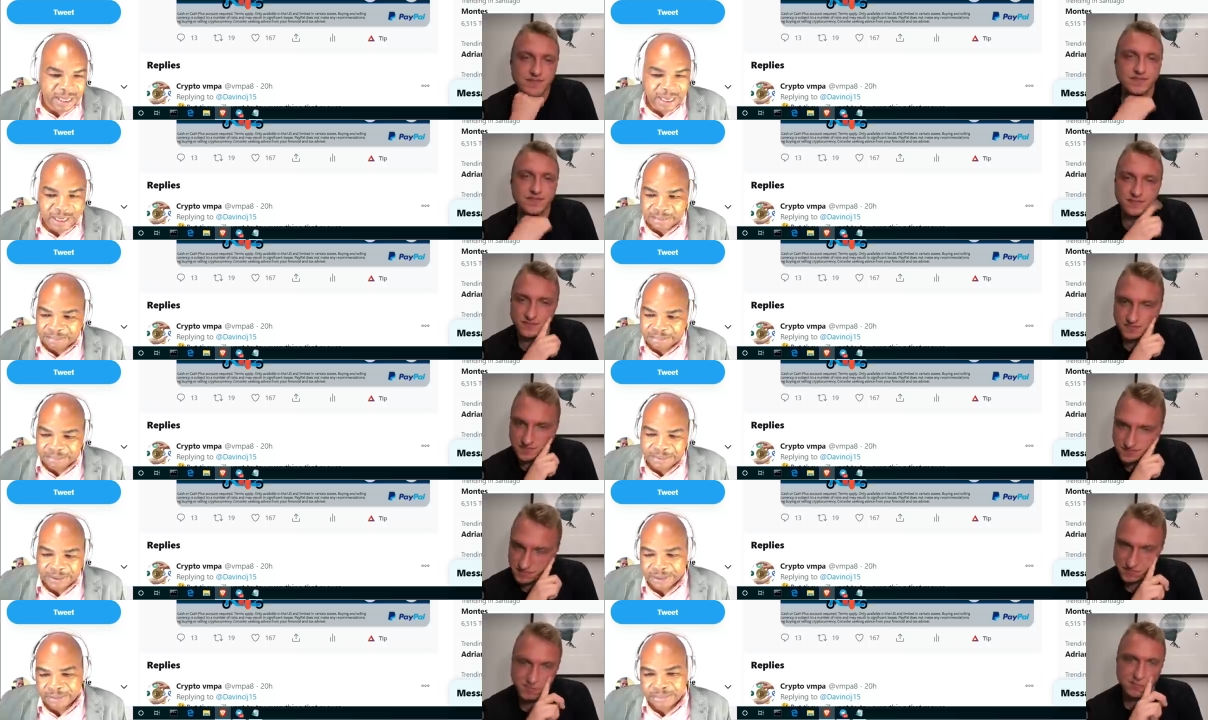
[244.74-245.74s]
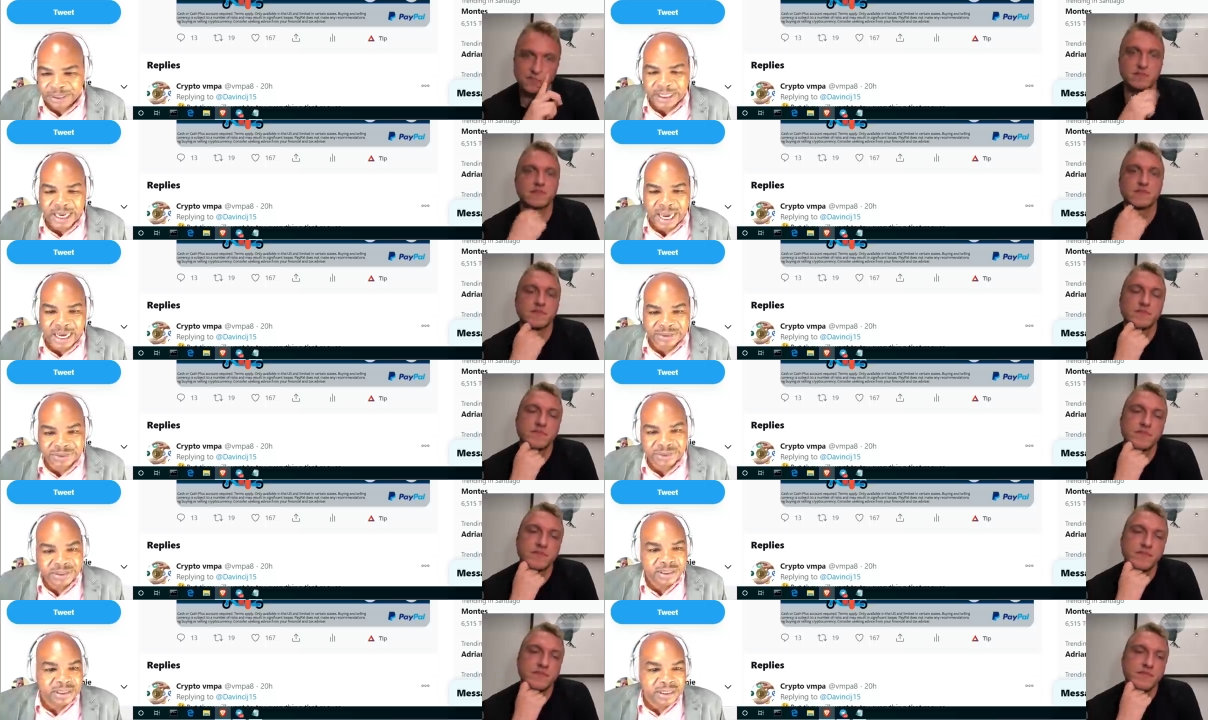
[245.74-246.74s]
Speaker 1: and B- Bcash,
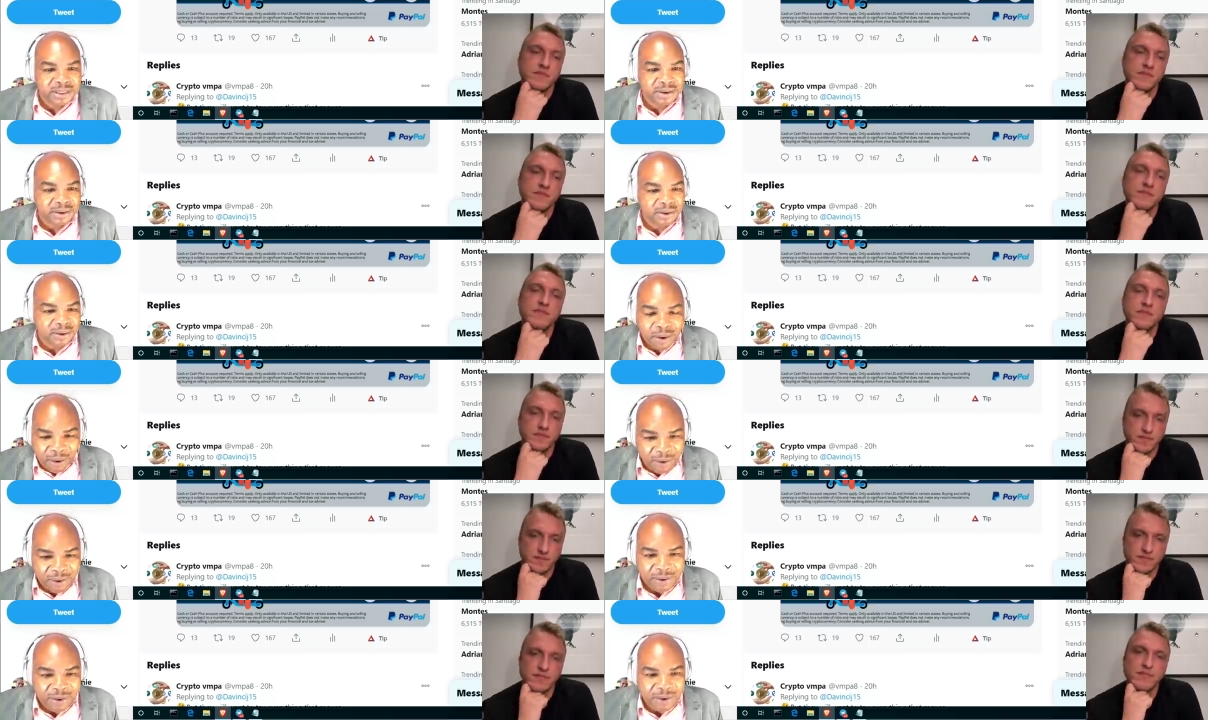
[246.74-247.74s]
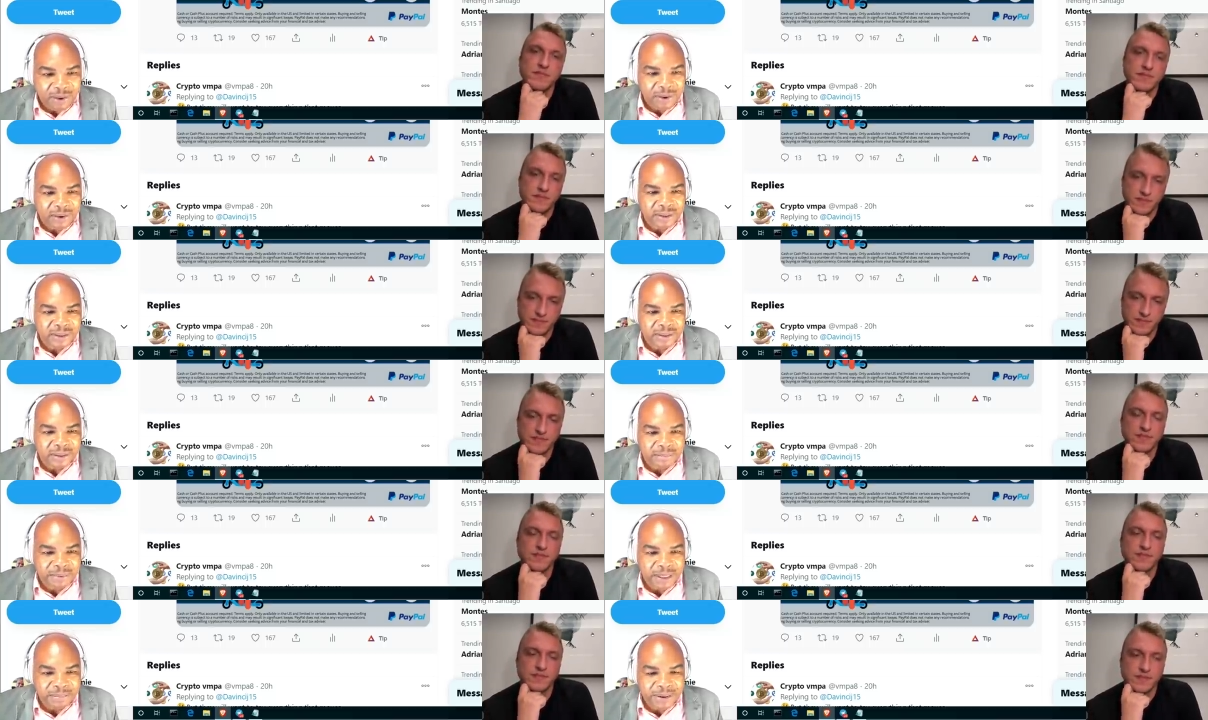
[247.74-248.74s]
all on the
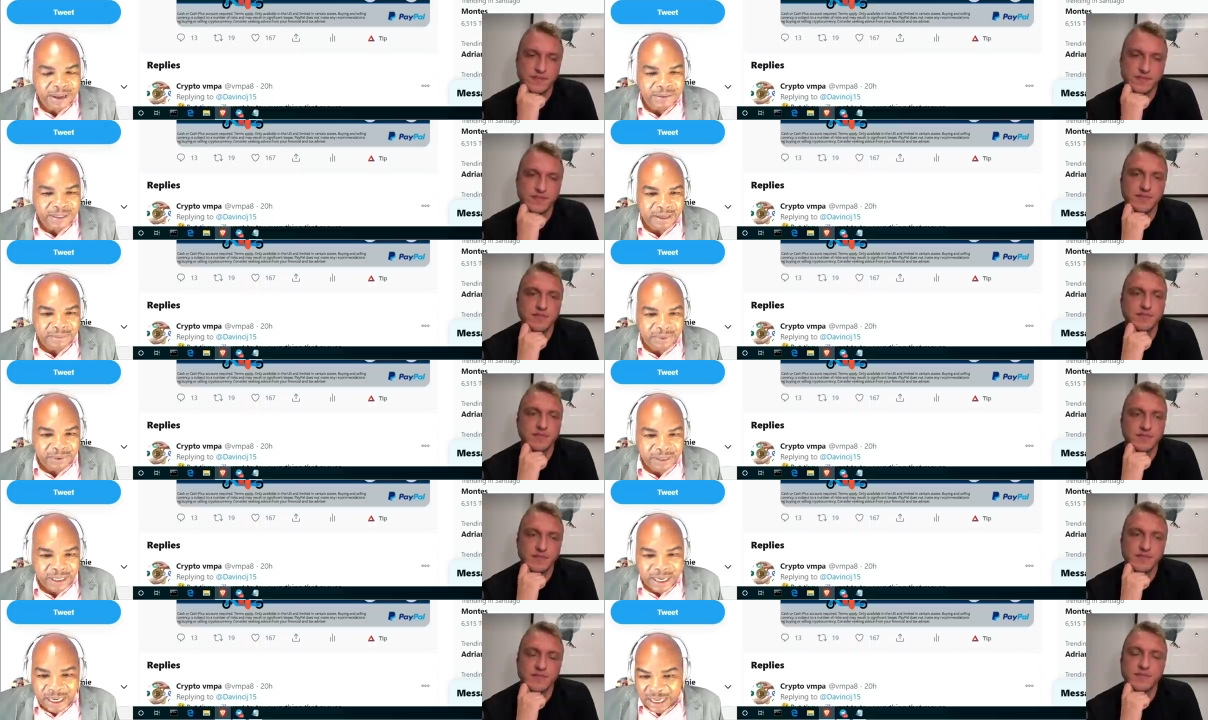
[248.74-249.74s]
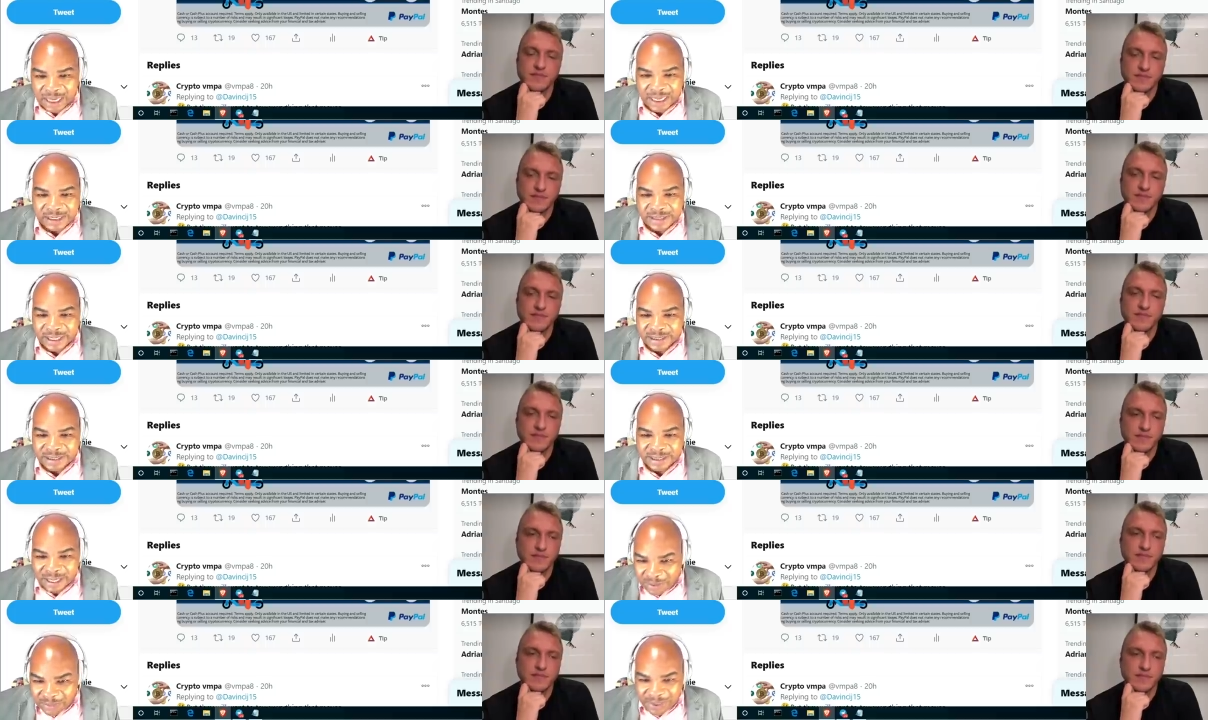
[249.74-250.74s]
PayPal network. And I tested
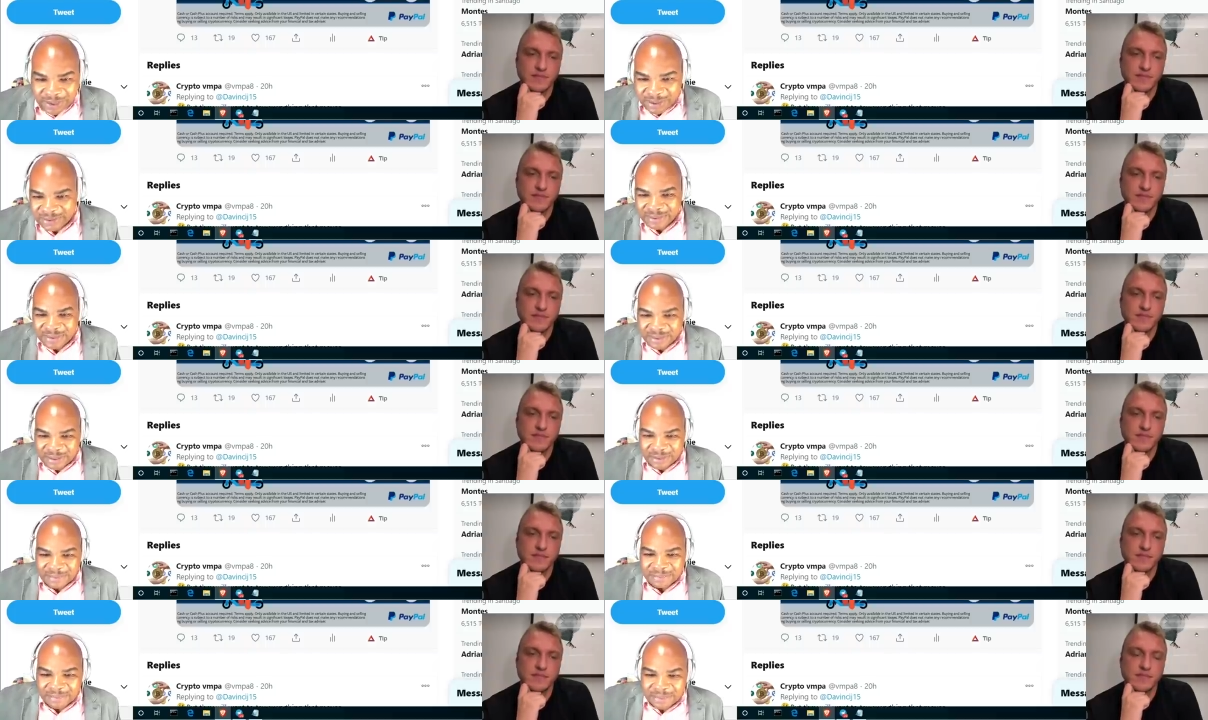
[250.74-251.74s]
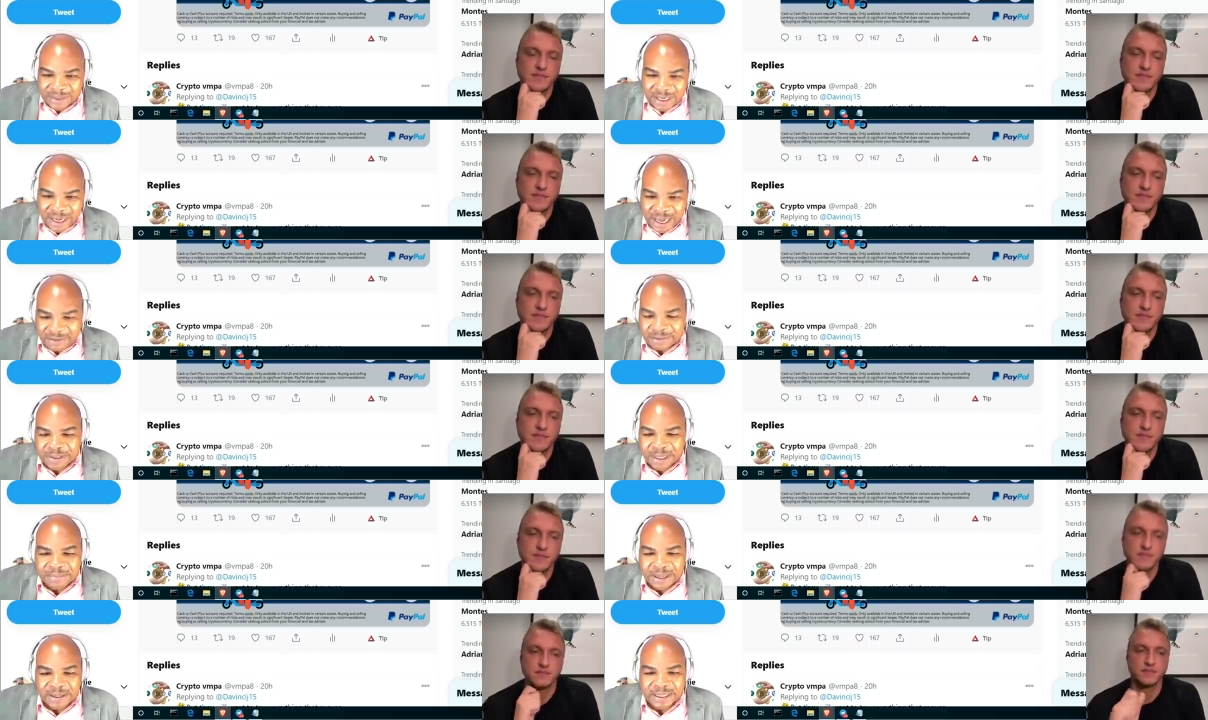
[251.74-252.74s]
it. I went on to the. I have a
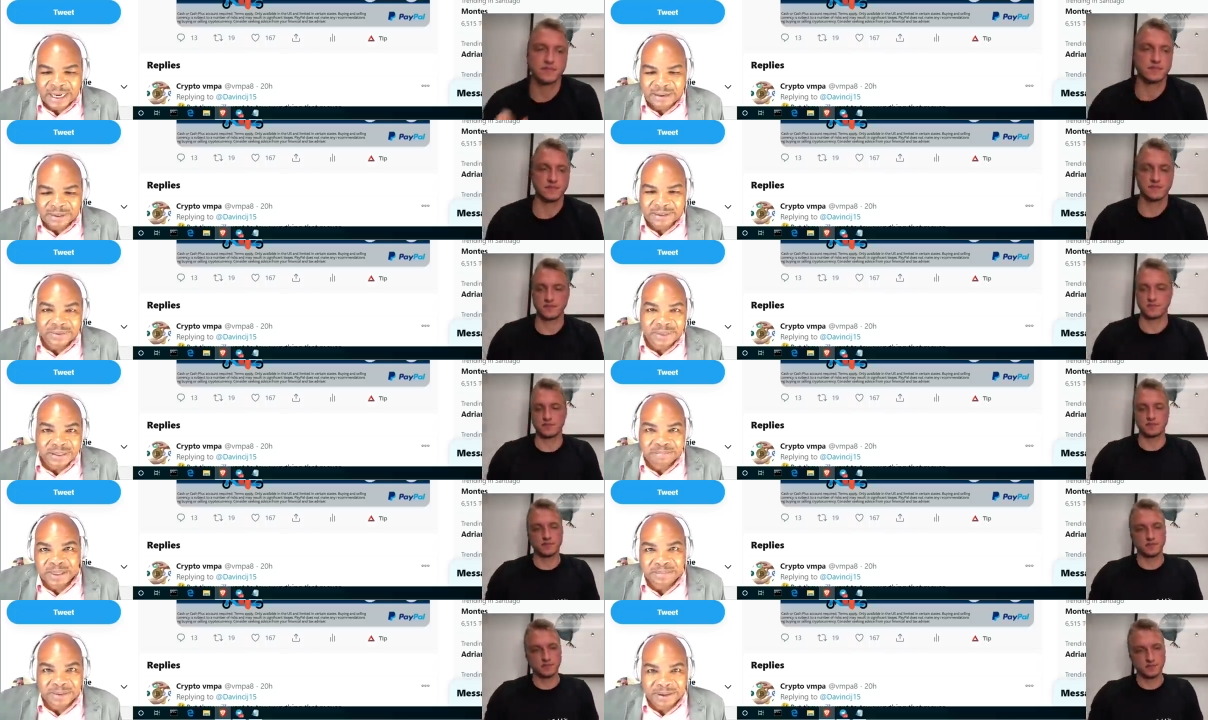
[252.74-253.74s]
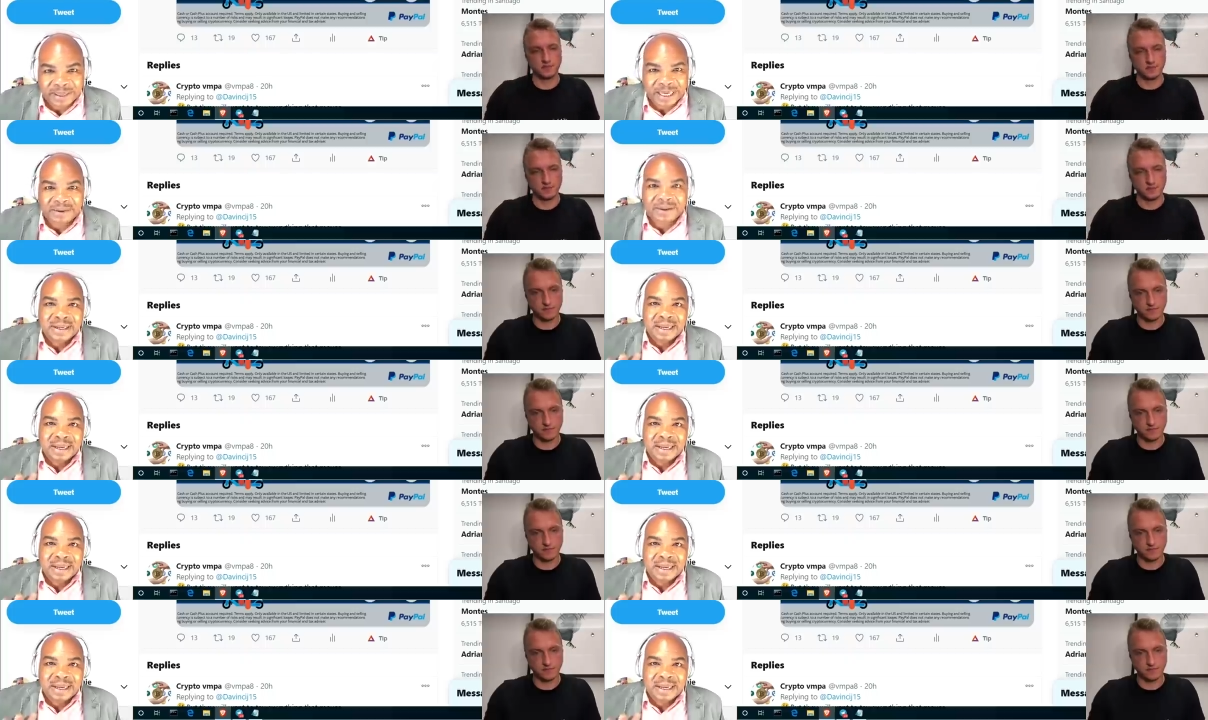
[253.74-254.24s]
PayPal account, a U.S. PayPal account.